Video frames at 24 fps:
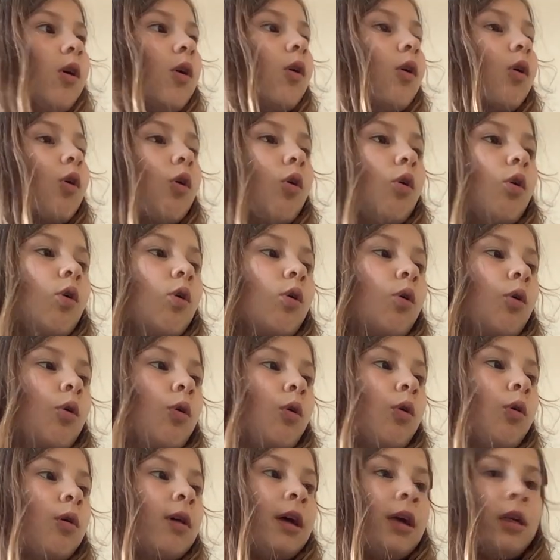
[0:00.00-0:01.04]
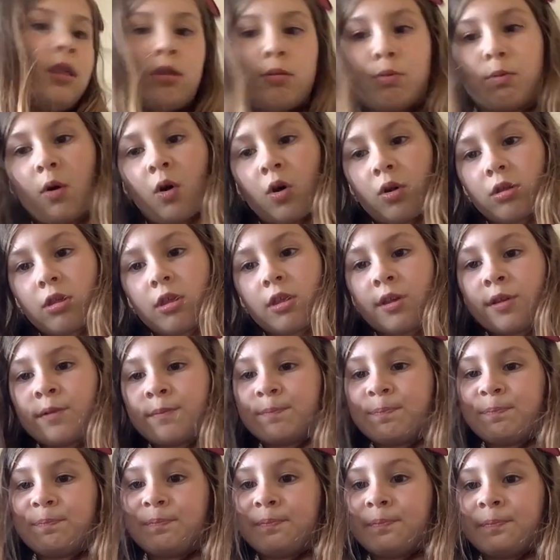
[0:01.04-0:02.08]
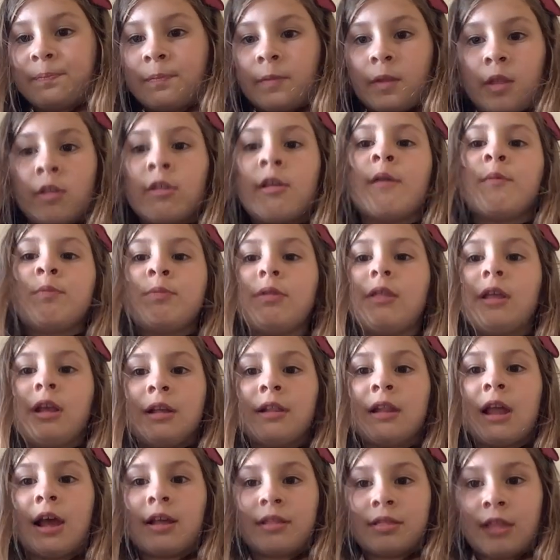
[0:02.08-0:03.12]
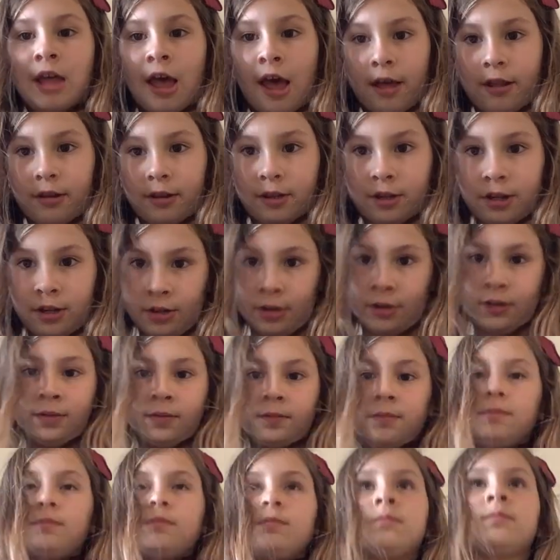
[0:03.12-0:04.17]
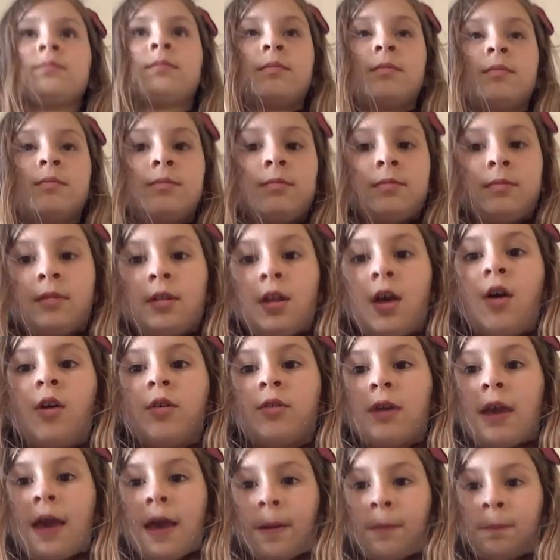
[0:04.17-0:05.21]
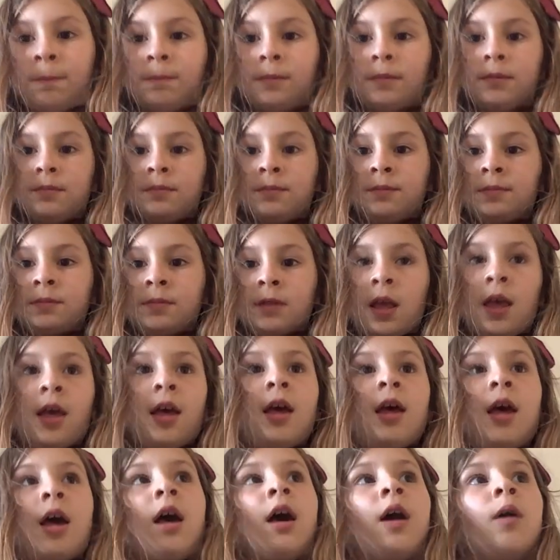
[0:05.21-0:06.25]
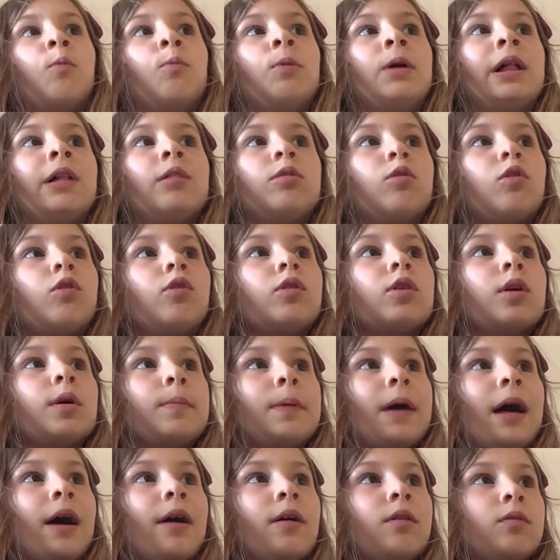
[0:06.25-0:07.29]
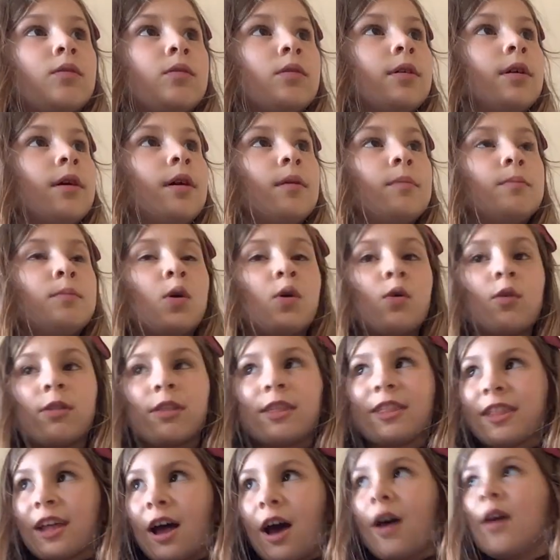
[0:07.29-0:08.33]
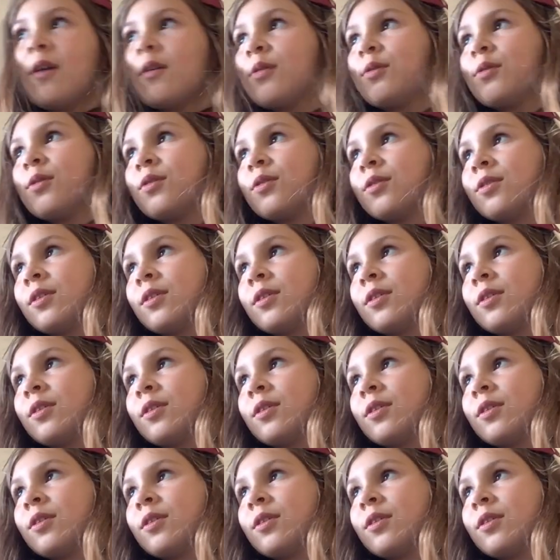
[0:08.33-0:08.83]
or a spot, something like that. Okay, we'll talk about more stuff.